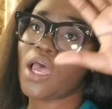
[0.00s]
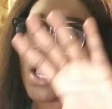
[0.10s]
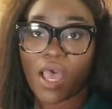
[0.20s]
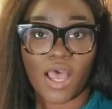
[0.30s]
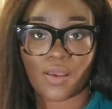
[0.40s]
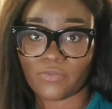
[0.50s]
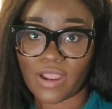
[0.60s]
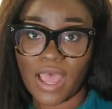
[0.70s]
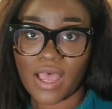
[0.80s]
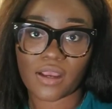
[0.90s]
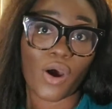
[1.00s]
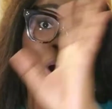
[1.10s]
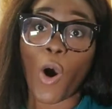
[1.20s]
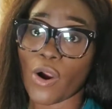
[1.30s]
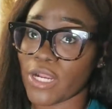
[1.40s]
um, rag
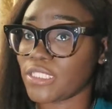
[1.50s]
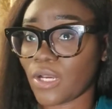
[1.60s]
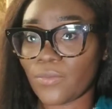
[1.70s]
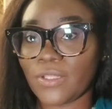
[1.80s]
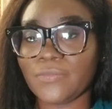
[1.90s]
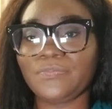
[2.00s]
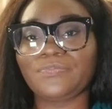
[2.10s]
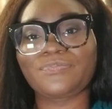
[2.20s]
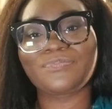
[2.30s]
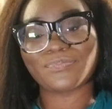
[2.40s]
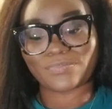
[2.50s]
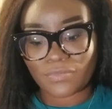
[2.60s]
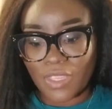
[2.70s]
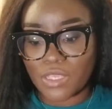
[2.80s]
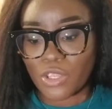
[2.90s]
or a
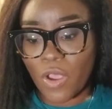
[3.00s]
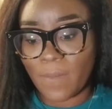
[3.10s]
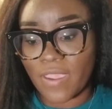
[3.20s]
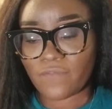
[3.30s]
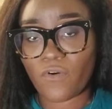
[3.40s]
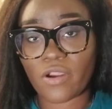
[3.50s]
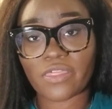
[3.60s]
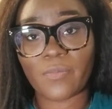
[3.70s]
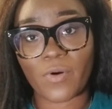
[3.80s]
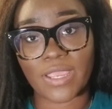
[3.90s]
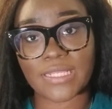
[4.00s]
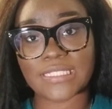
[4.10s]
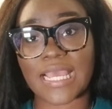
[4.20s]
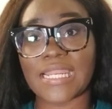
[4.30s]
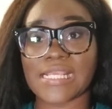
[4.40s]
towel. So my fourth point,
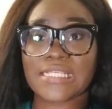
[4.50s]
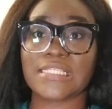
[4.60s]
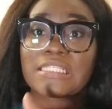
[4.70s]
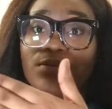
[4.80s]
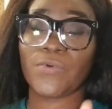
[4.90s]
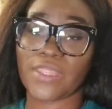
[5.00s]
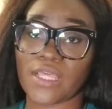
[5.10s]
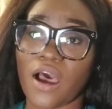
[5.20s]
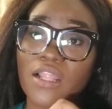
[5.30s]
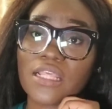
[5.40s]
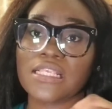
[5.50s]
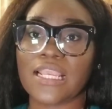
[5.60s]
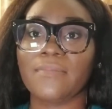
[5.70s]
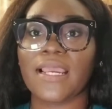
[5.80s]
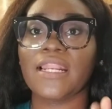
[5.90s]
and this is on the
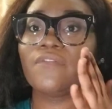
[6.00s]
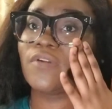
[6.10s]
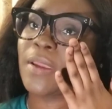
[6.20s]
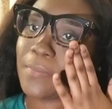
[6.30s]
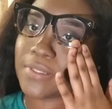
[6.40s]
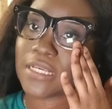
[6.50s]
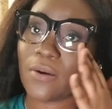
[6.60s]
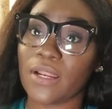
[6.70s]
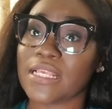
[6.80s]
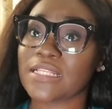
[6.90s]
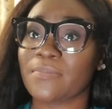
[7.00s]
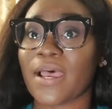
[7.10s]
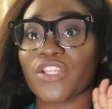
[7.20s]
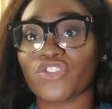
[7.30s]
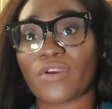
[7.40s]
same line of the paper towel, is to
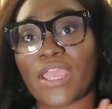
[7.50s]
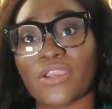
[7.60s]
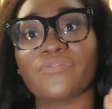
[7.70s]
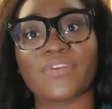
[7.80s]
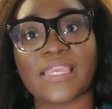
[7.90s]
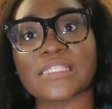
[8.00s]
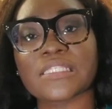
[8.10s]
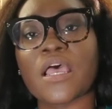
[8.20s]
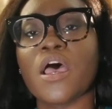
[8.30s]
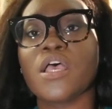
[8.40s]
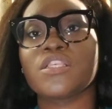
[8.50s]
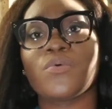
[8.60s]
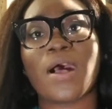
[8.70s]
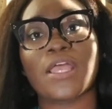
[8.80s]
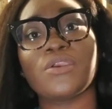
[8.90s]
pat dry your face. So
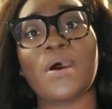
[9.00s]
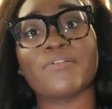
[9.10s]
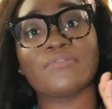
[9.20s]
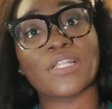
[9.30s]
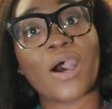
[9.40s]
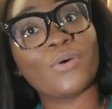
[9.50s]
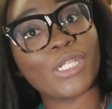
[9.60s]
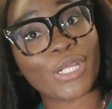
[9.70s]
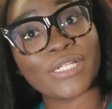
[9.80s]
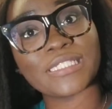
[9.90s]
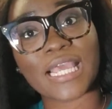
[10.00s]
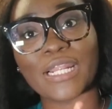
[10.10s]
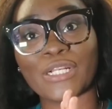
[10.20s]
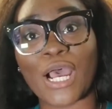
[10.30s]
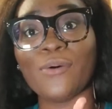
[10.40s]
while you have now learned and
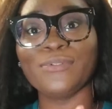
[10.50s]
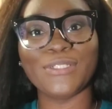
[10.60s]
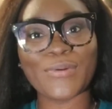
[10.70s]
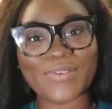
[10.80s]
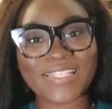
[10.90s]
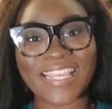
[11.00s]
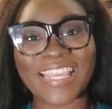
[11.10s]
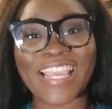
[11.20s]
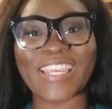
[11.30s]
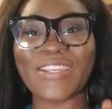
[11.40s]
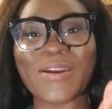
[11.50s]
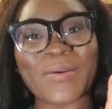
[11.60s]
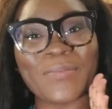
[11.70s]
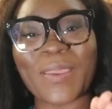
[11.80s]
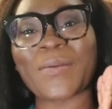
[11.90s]
are now using your
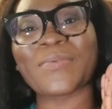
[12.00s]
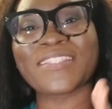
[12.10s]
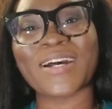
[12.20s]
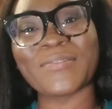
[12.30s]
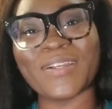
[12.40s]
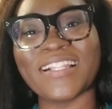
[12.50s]
paper towel,